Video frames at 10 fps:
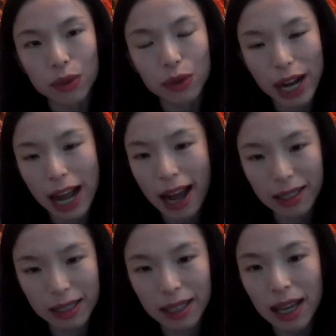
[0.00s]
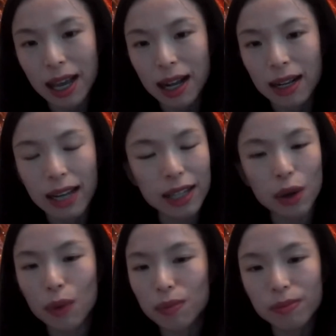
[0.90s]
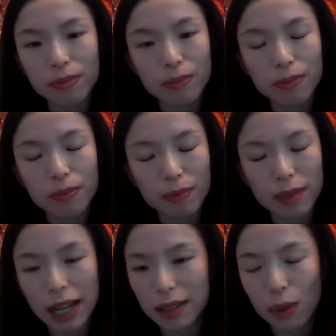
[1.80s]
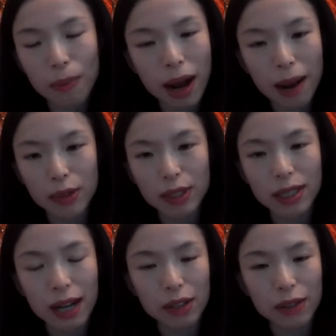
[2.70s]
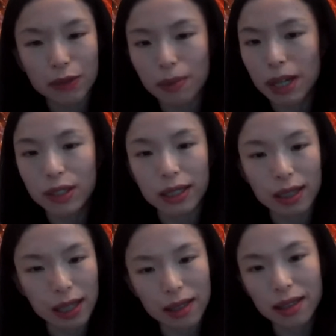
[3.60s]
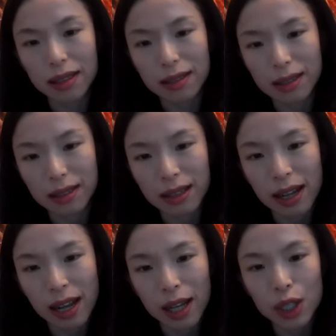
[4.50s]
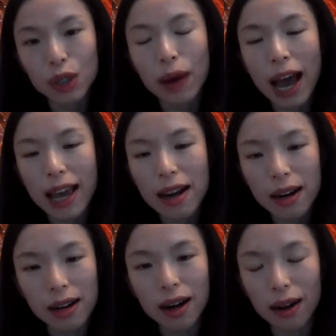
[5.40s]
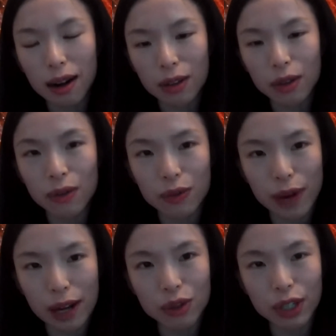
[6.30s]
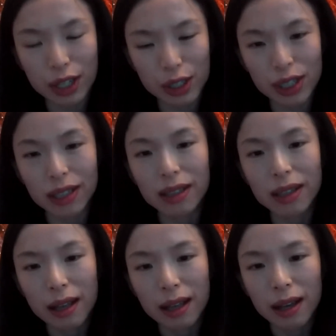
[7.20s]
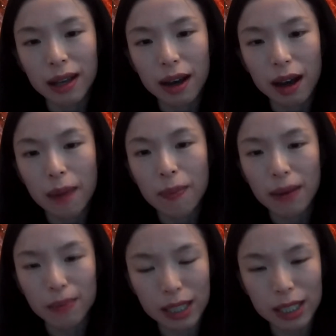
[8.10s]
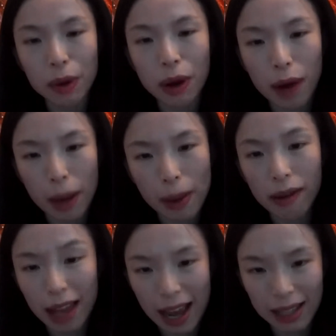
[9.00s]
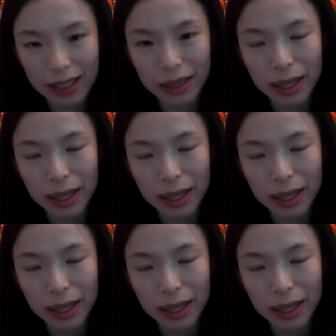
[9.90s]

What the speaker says: Relax, they don't publish such information either. So I heard a lot of frustration among people about that.